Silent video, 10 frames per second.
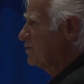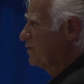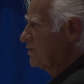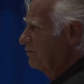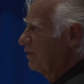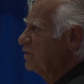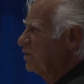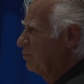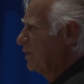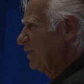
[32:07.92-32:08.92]
This was, the French
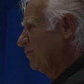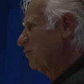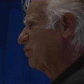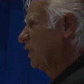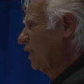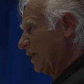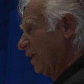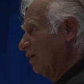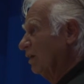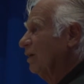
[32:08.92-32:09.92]
have been
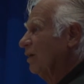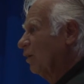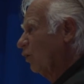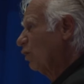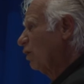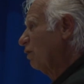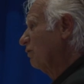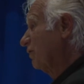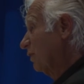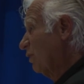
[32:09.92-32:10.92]
plotting
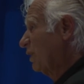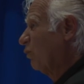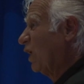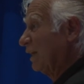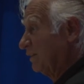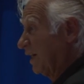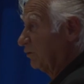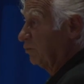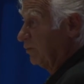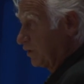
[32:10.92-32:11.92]
all for quite a while now
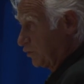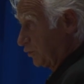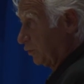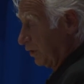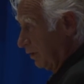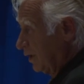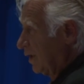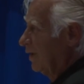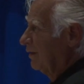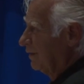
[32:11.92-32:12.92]
to make sure
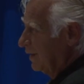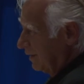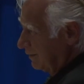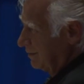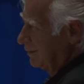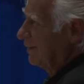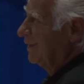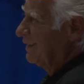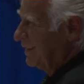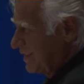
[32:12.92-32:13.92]
that
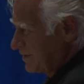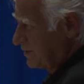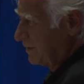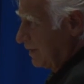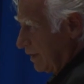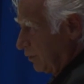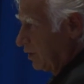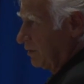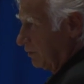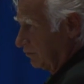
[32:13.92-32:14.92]
this
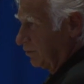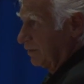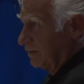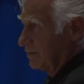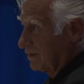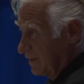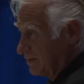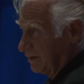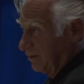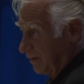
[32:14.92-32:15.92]
climate conference
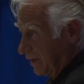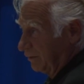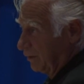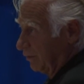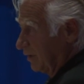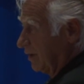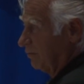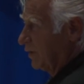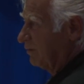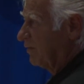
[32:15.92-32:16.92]
isn't a failure, and
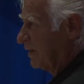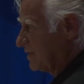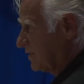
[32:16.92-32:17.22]
they've been very